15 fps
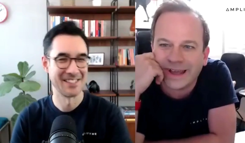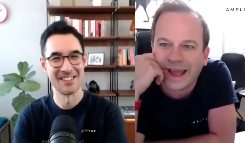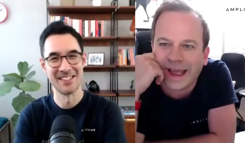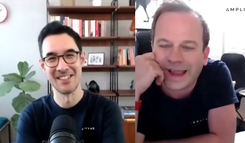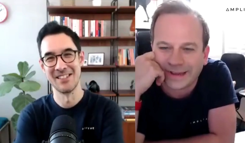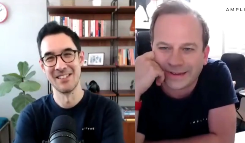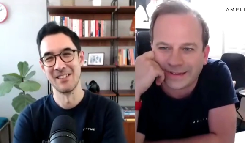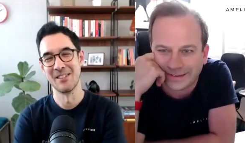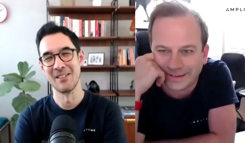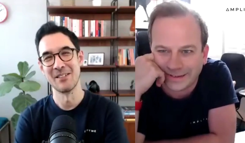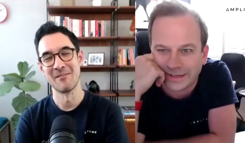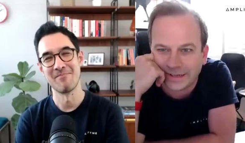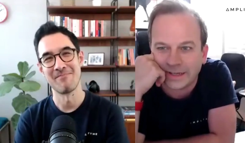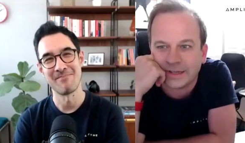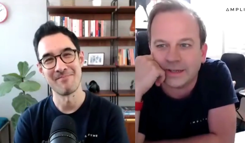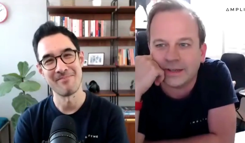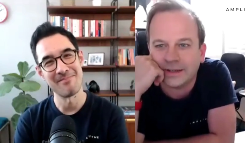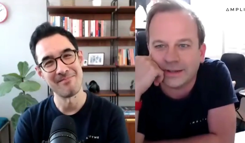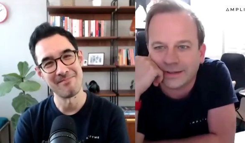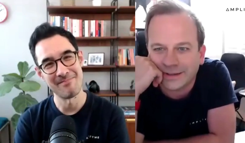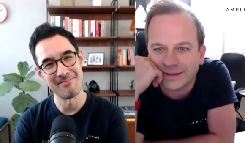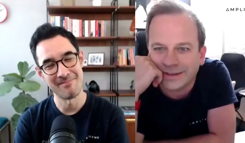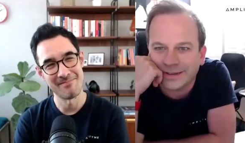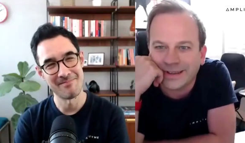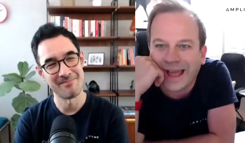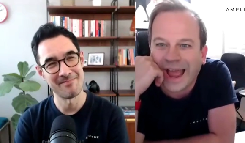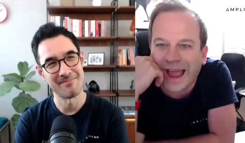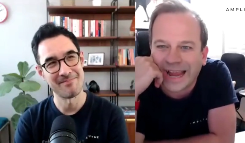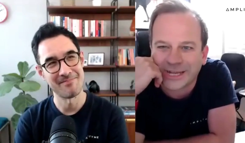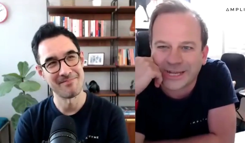Speaker 1: actually
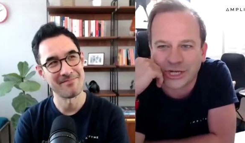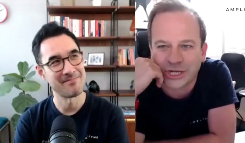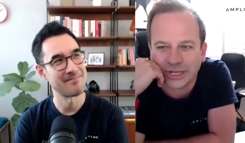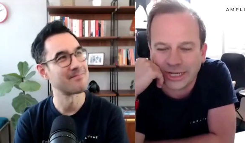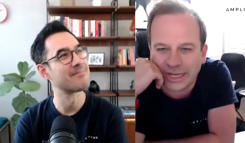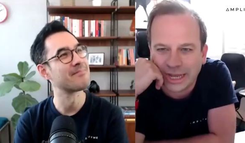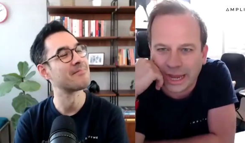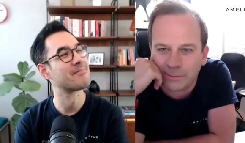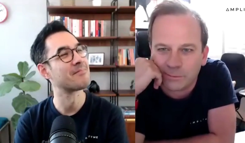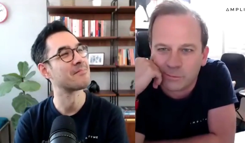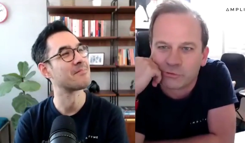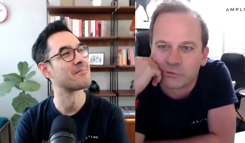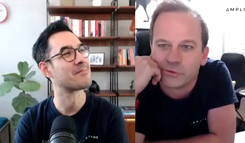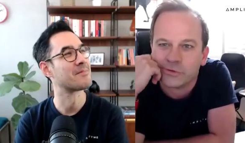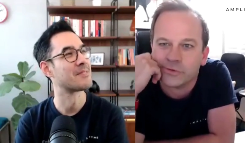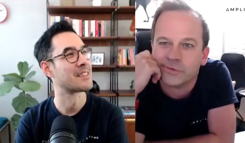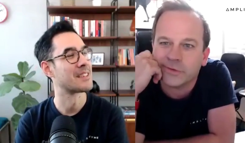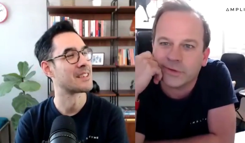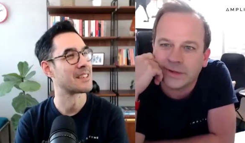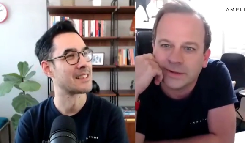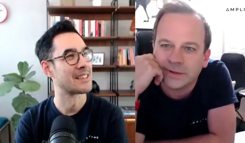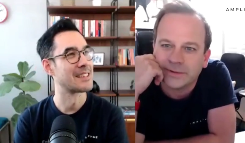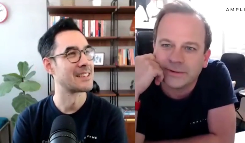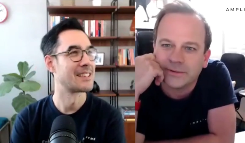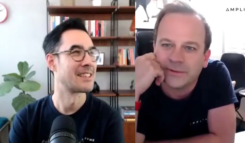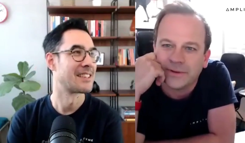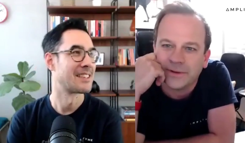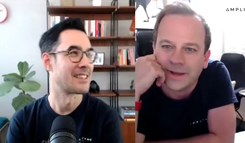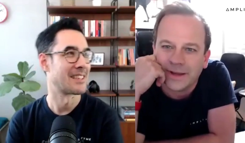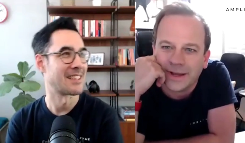actually came through.
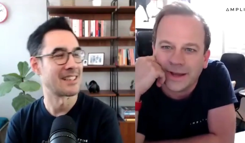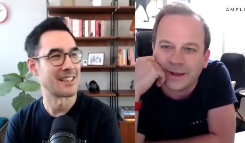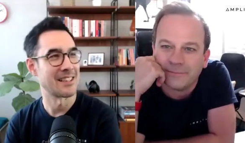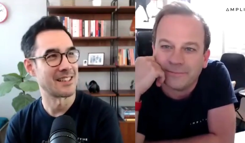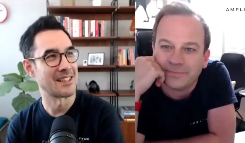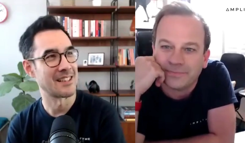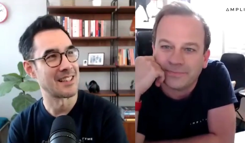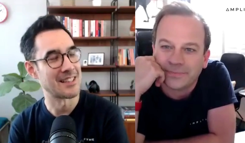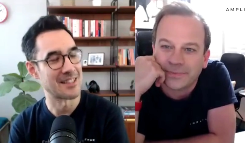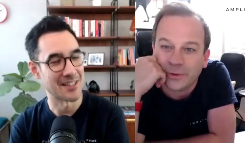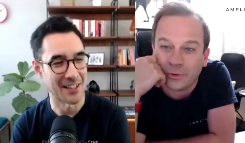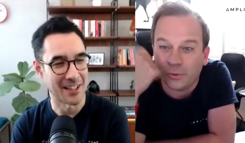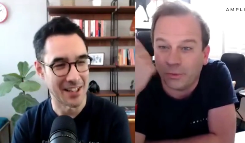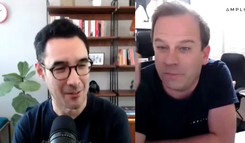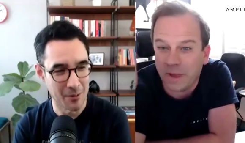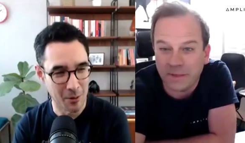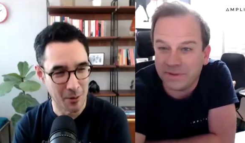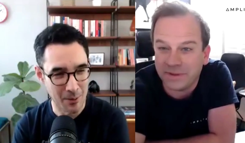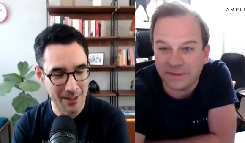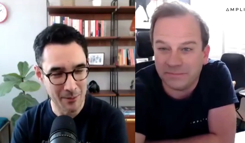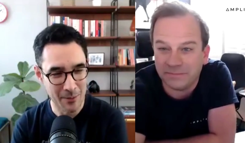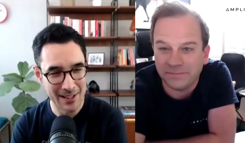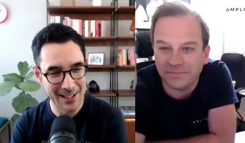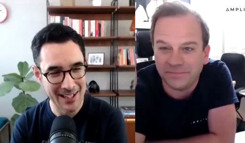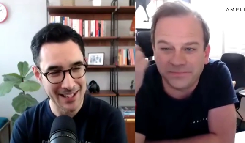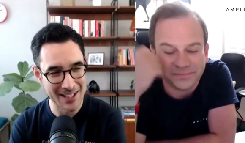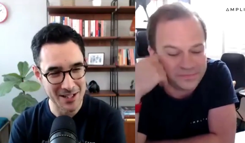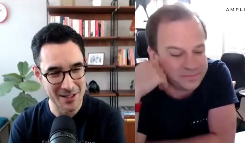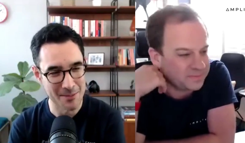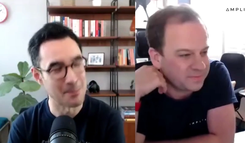Um, That's okay. Maybe, well, when when they
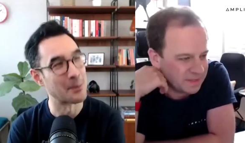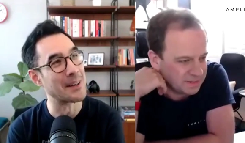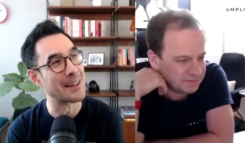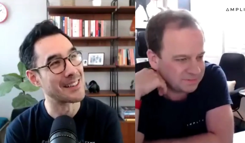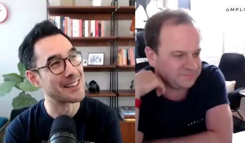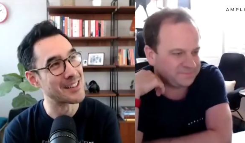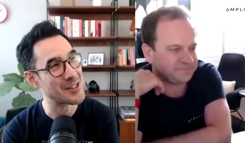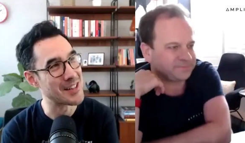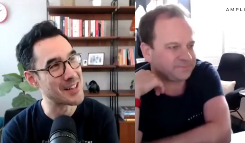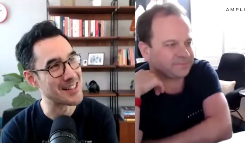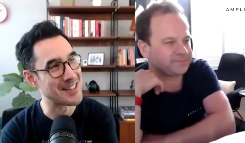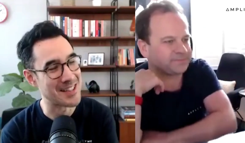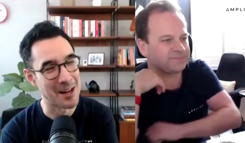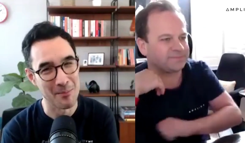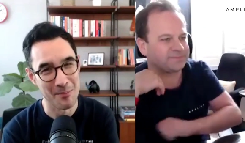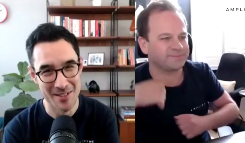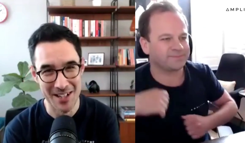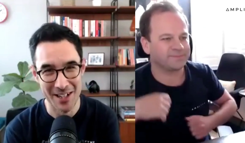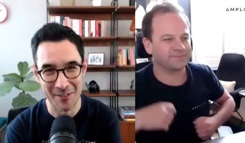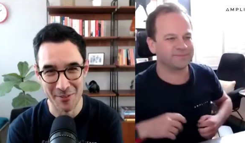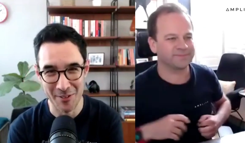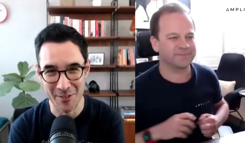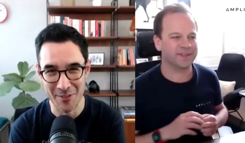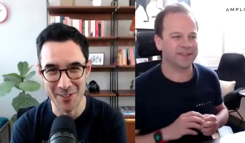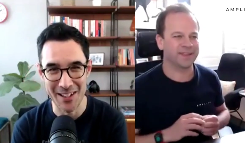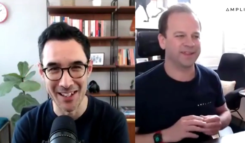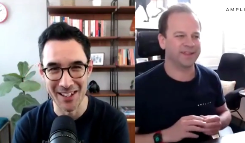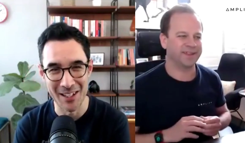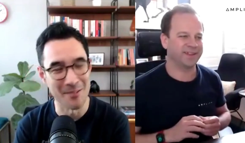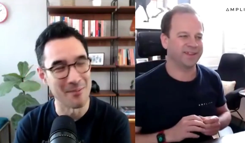
Speaker 2: disappoint and the shares dump 10,
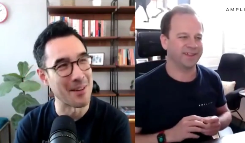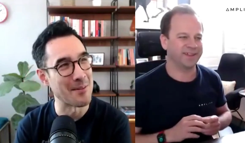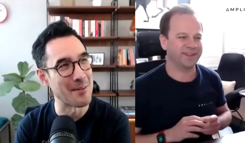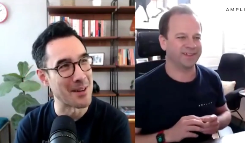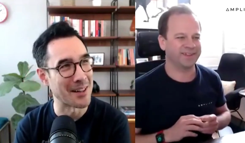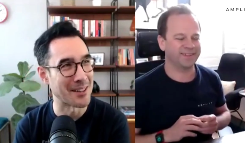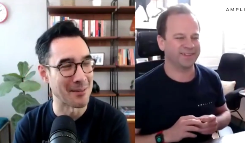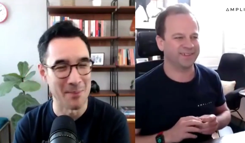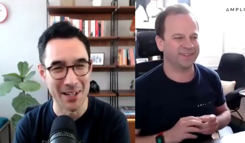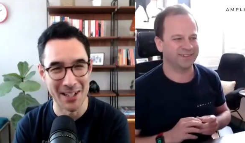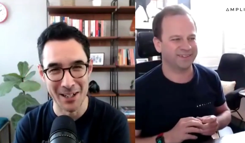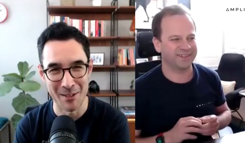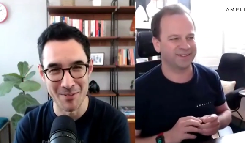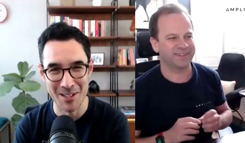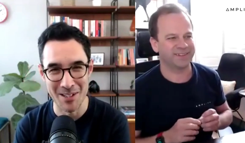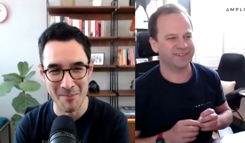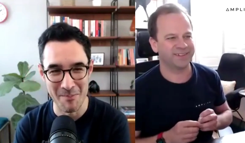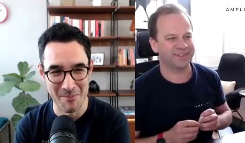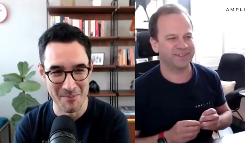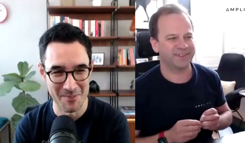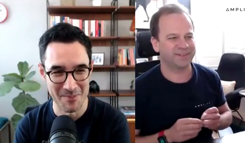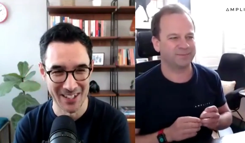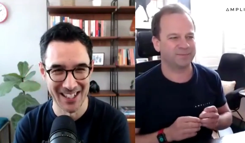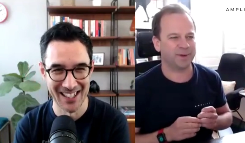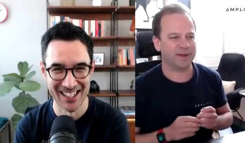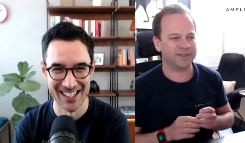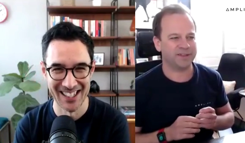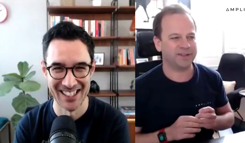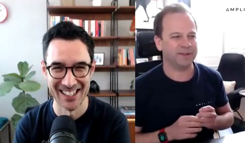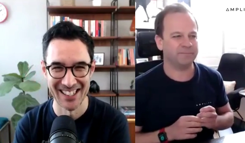15, then maybe I can pick up some.
Speaker 1: buy
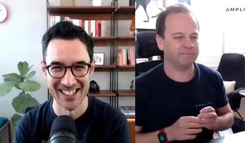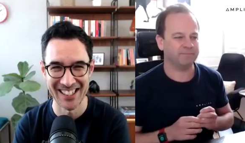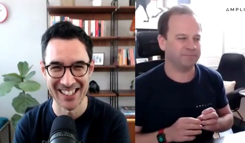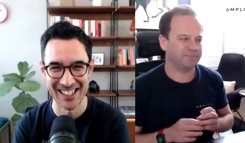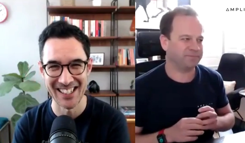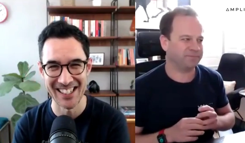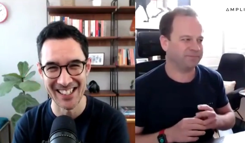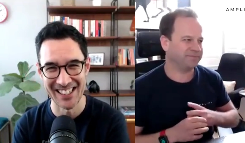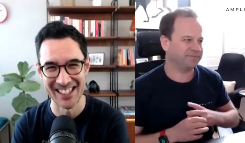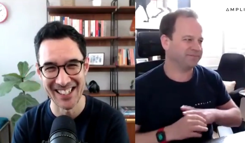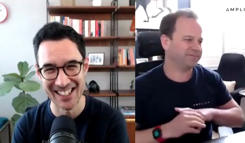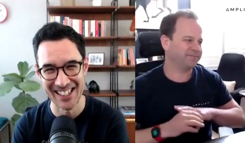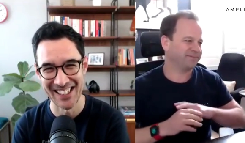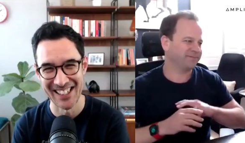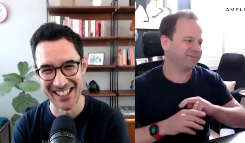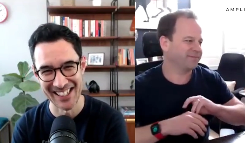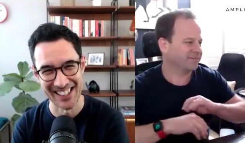the dip.